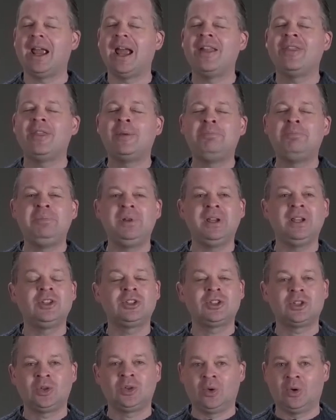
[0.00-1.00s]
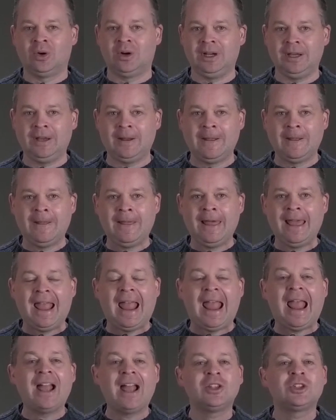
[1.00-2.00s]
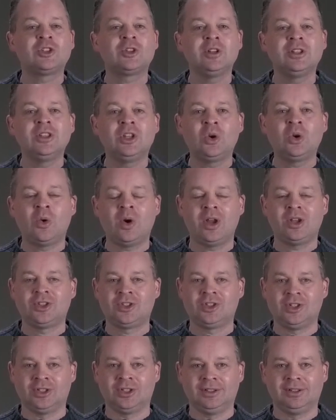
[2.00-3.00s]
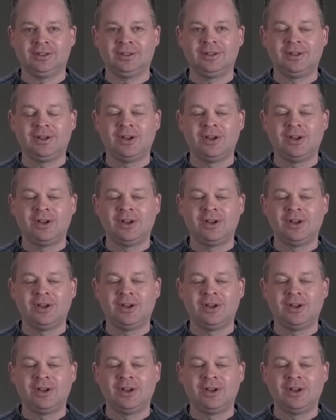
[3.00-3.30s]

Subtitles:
And the big story, answering the question,